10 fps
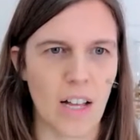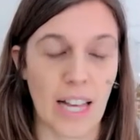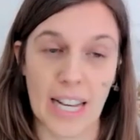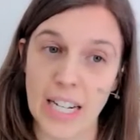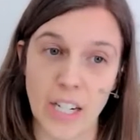
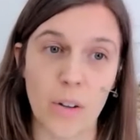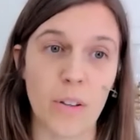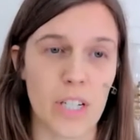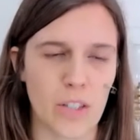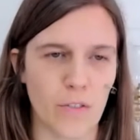Like, I know
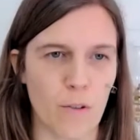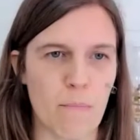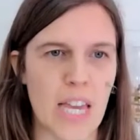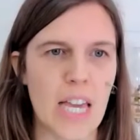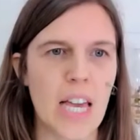there is for
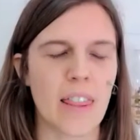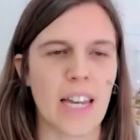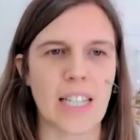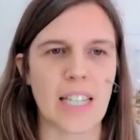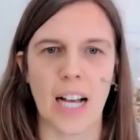me
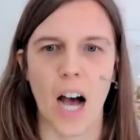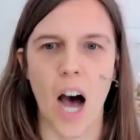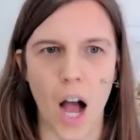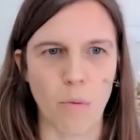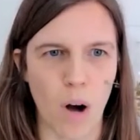that it's like,
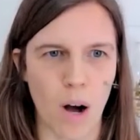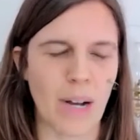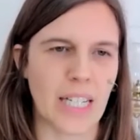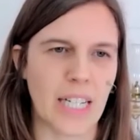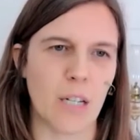I want
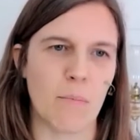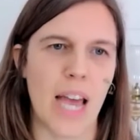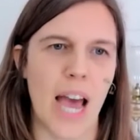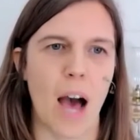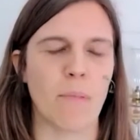my teen to be
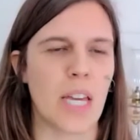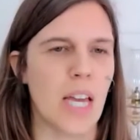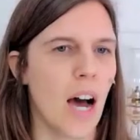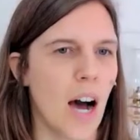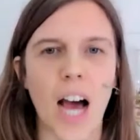happy.
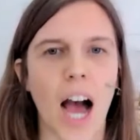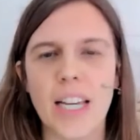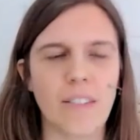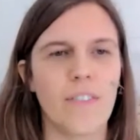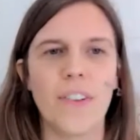I
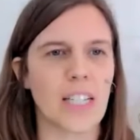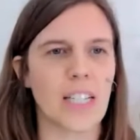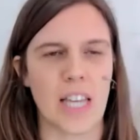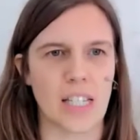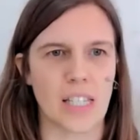can
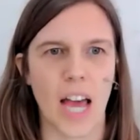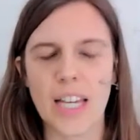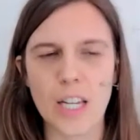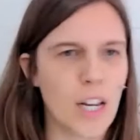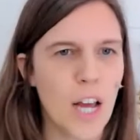fix this, I
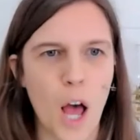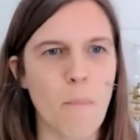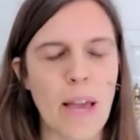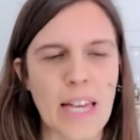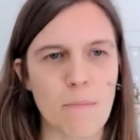can
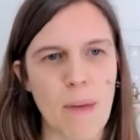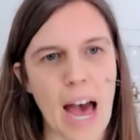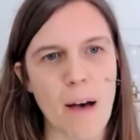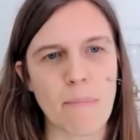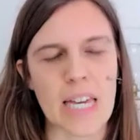make them
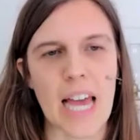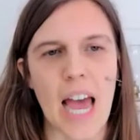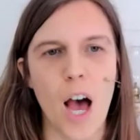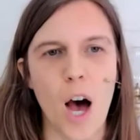happy.